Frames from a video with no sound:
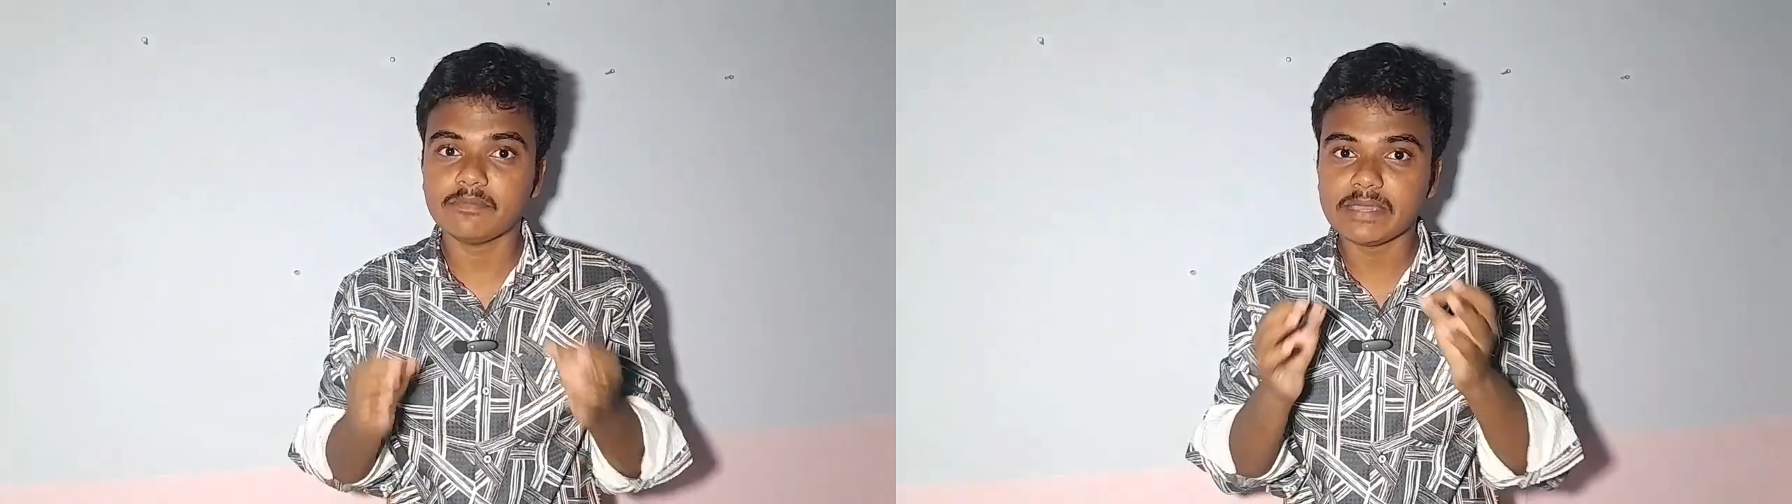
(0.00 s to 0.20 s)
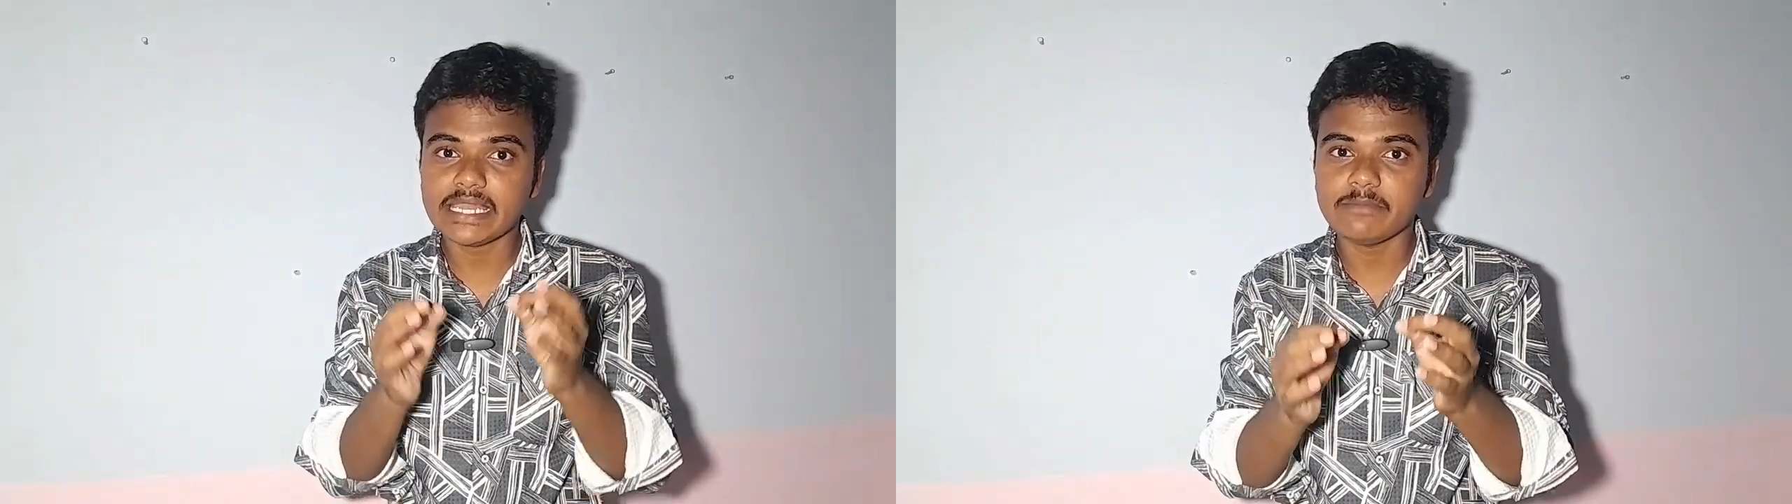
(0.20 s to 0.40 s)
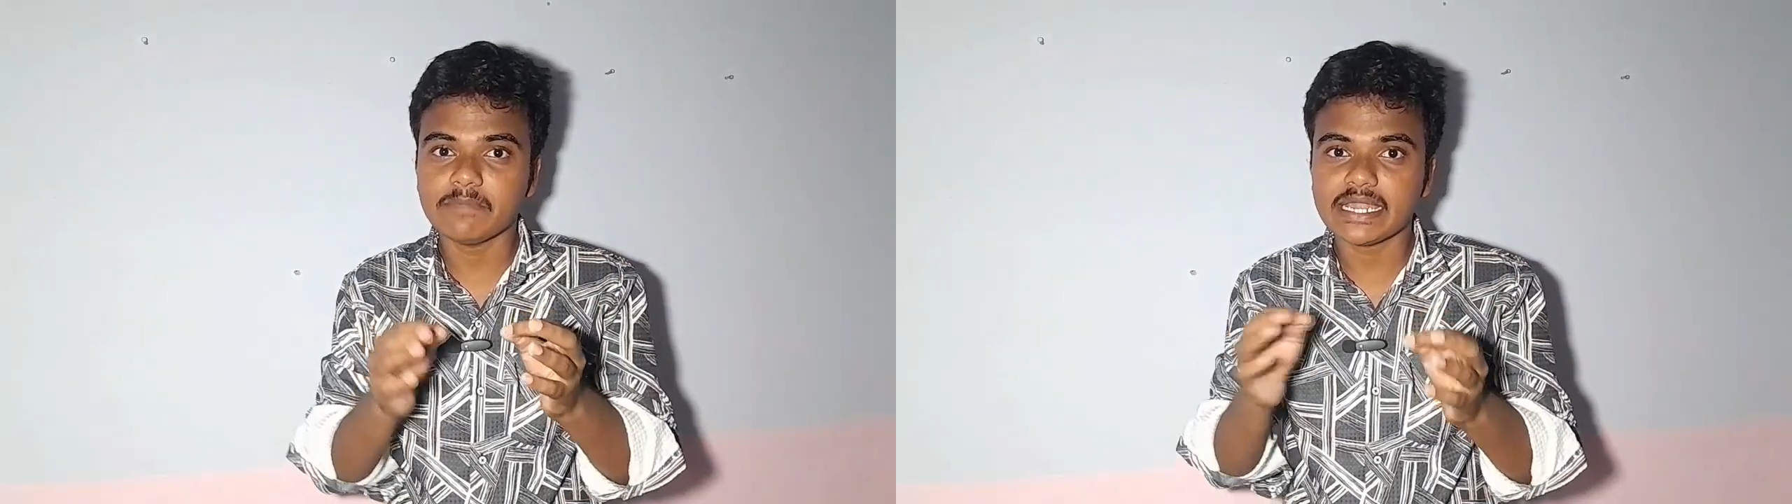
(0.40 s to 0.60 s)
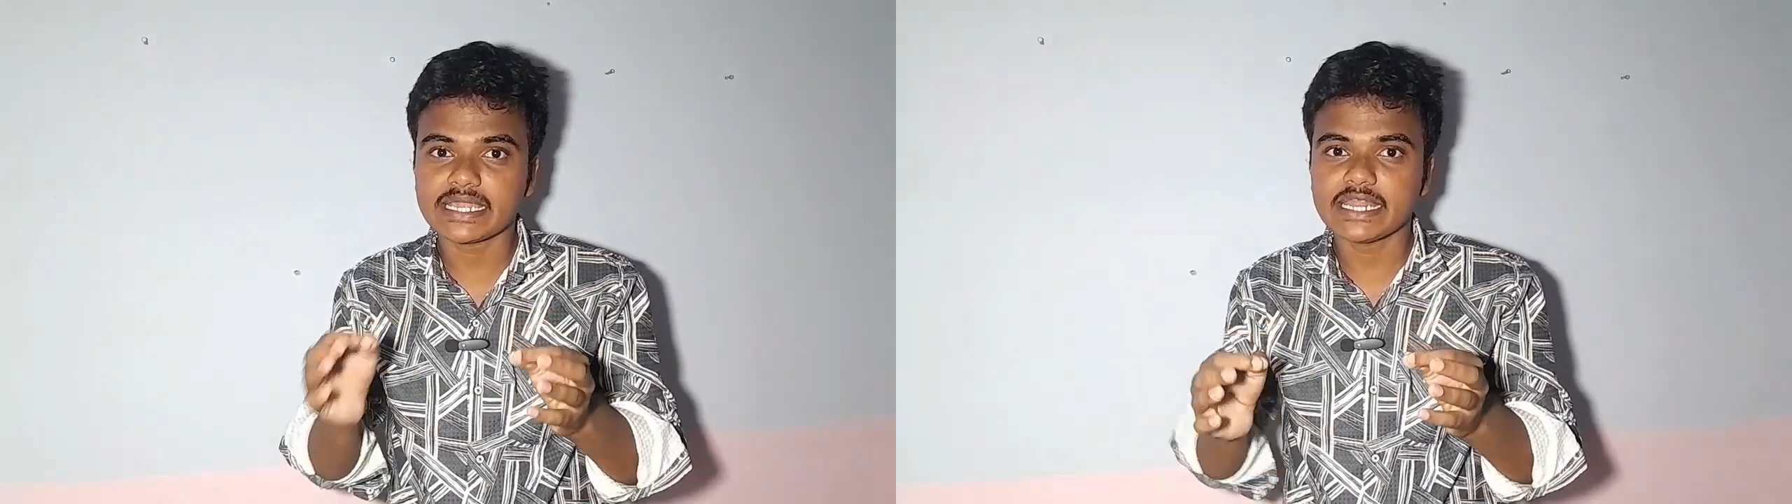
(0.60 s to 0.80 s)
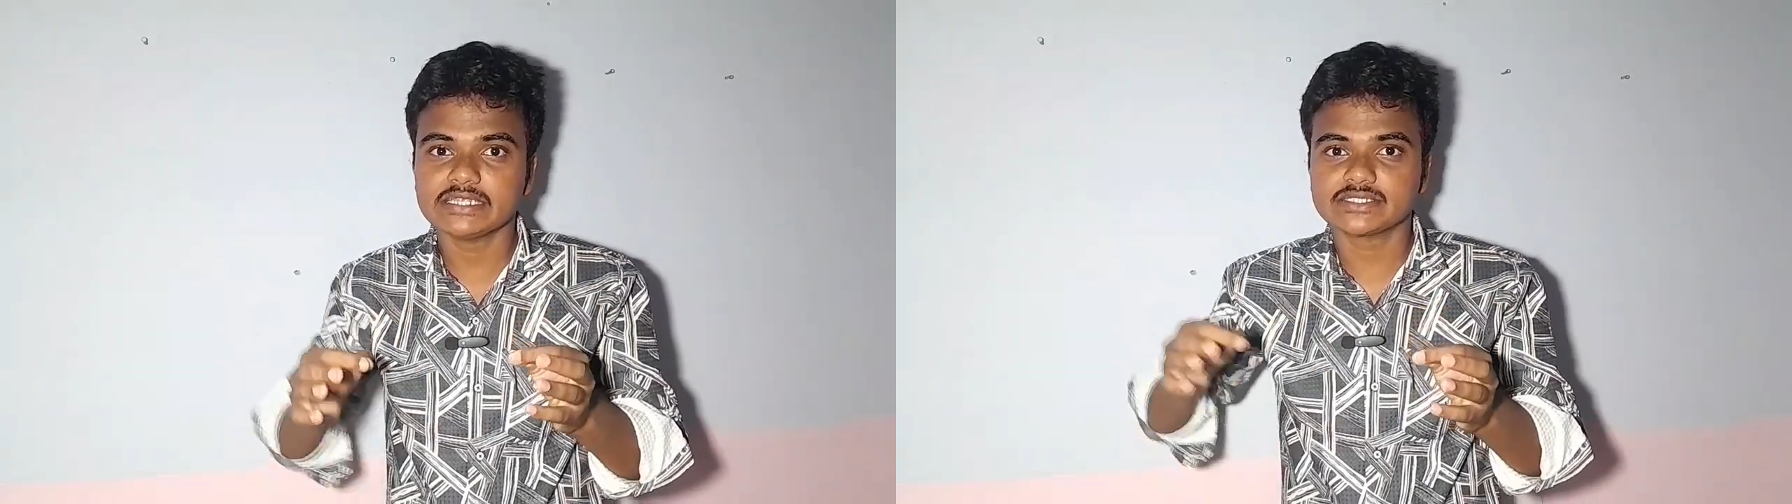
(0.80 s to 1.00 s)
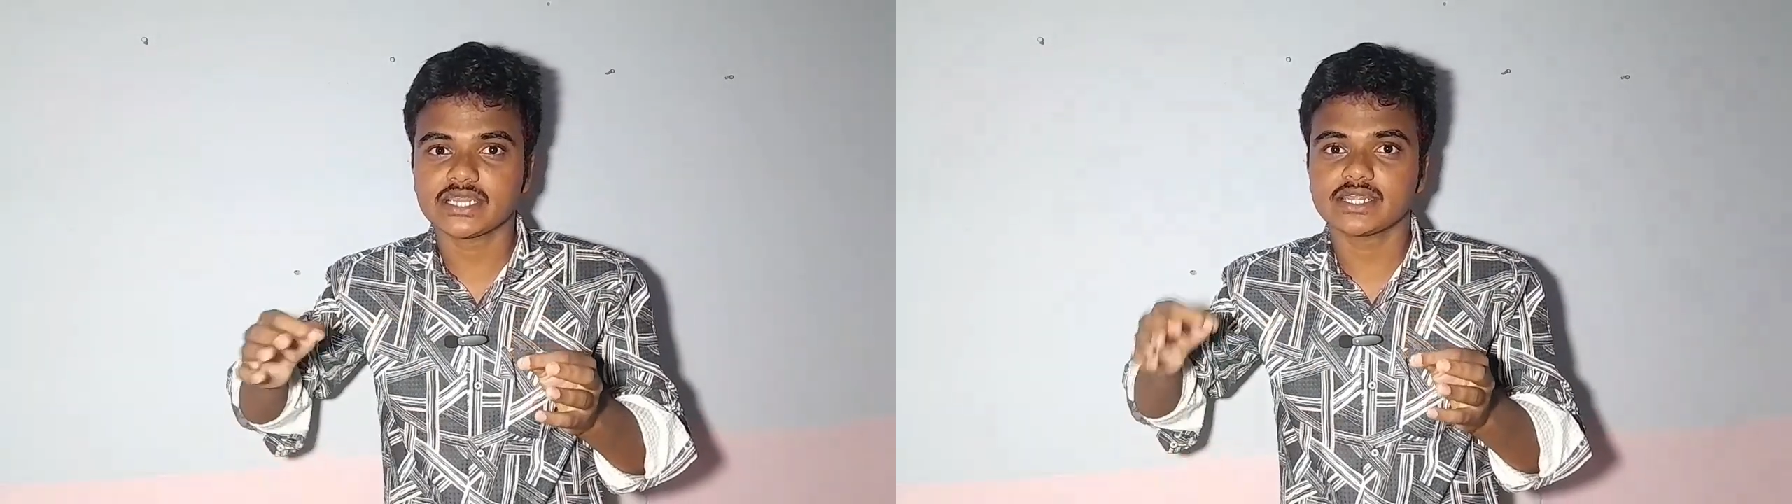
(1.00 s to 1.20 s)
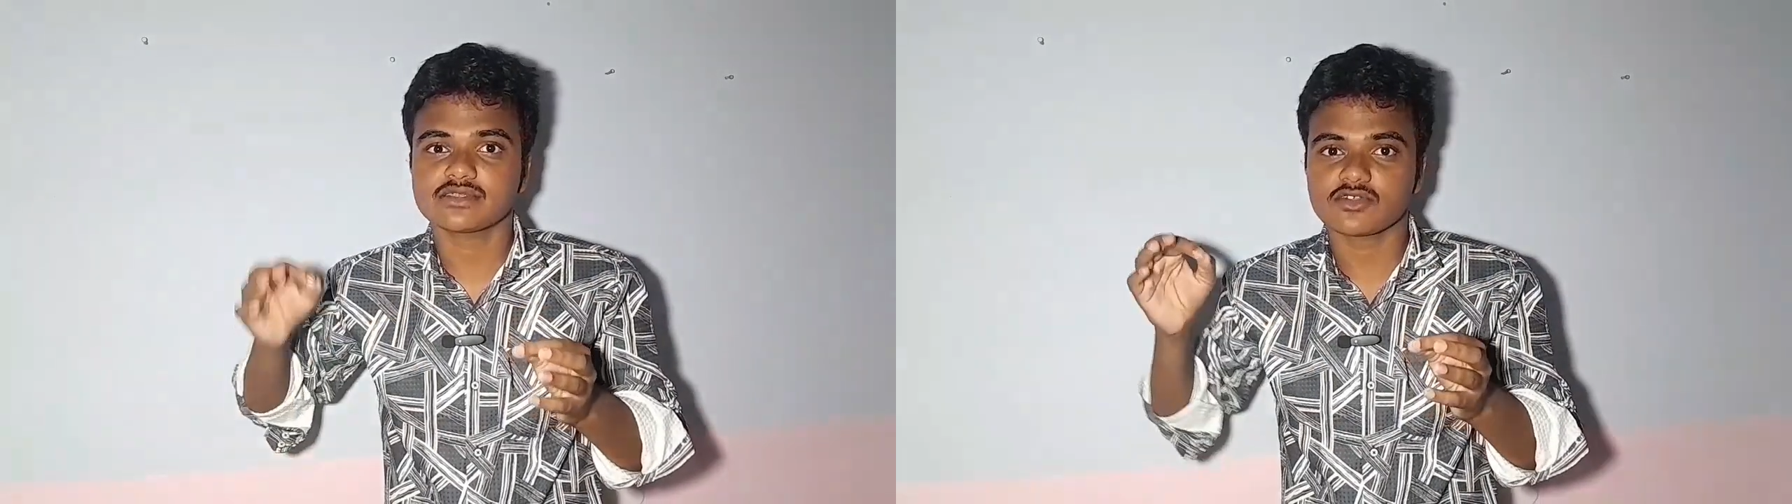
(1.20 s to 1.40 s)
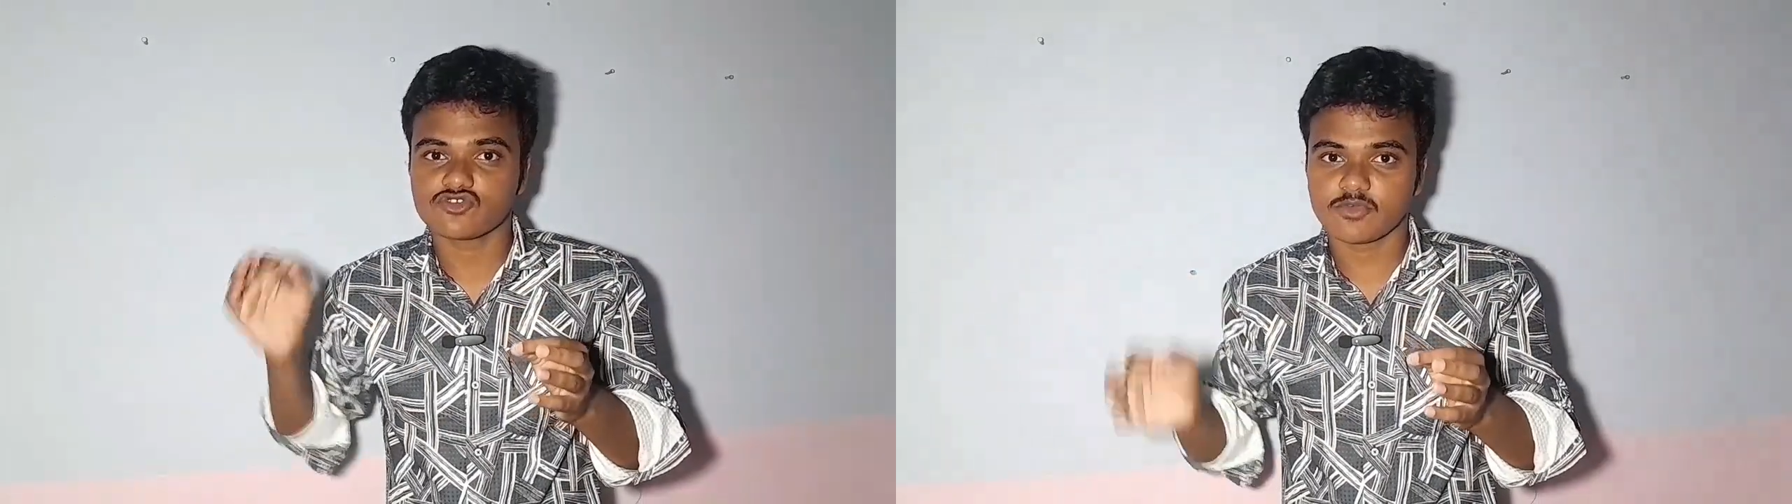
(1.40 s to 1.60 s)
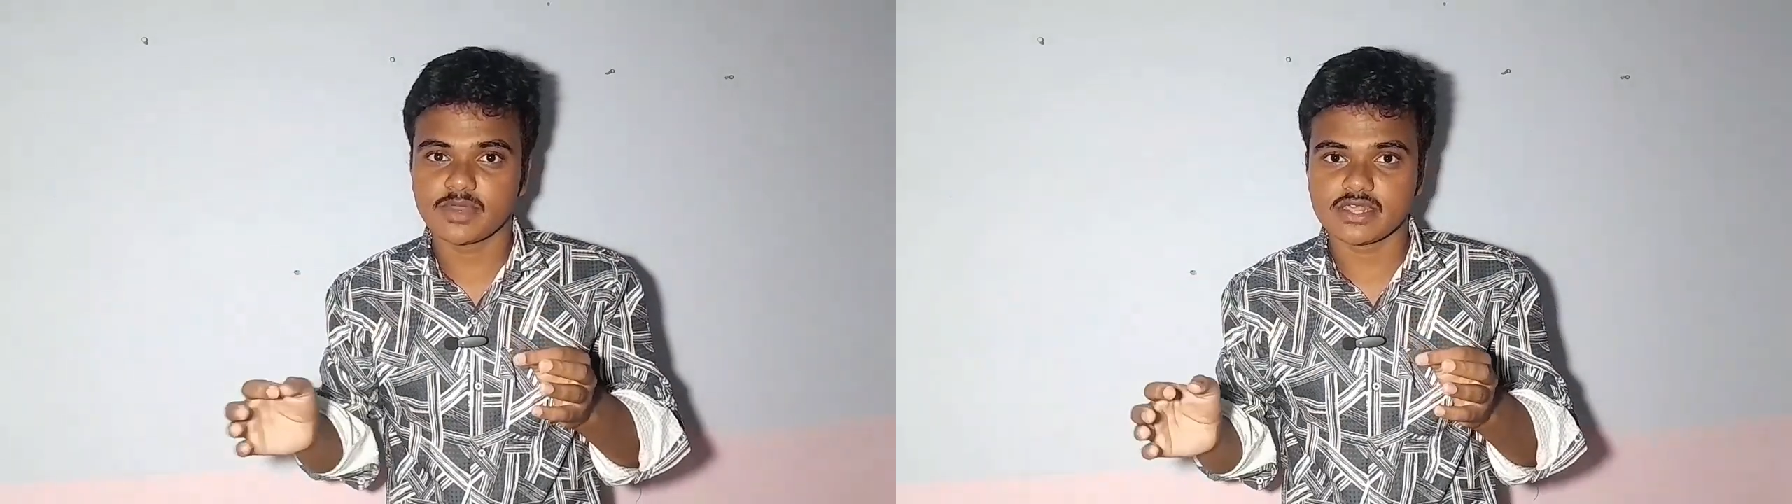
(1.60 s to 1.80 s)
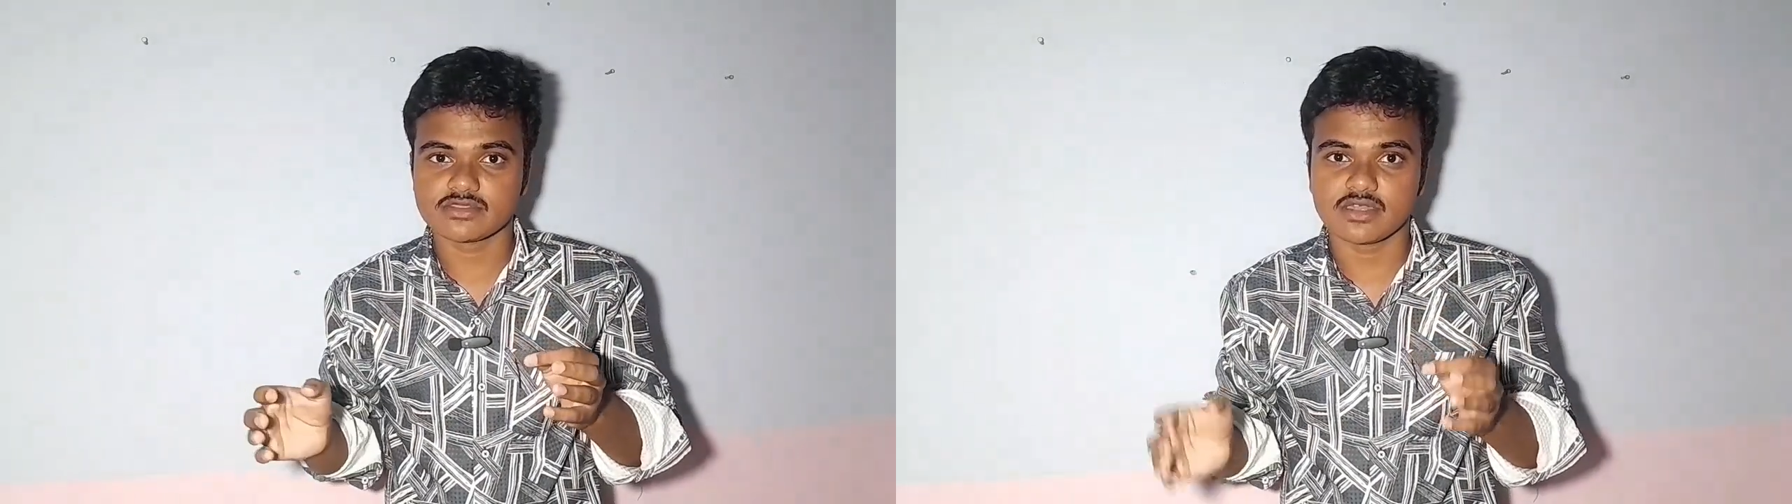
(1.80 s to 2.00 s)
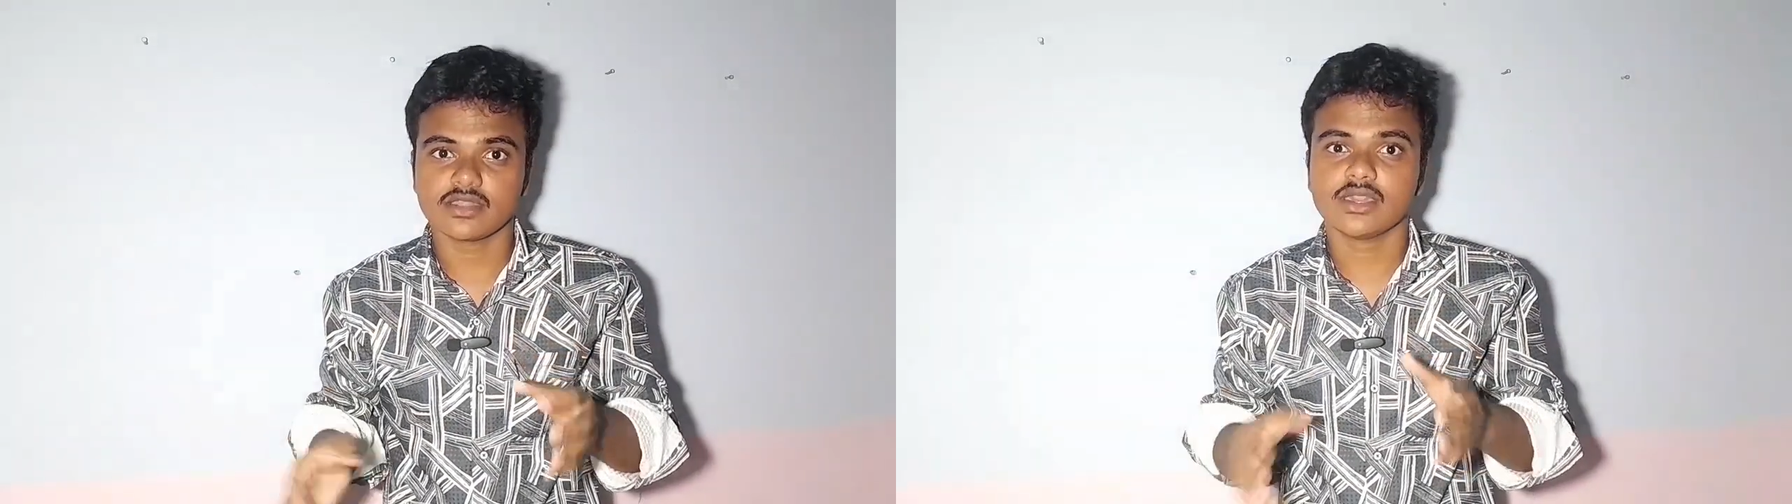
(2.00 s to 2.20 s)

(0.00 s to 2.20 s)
mini mental status examination,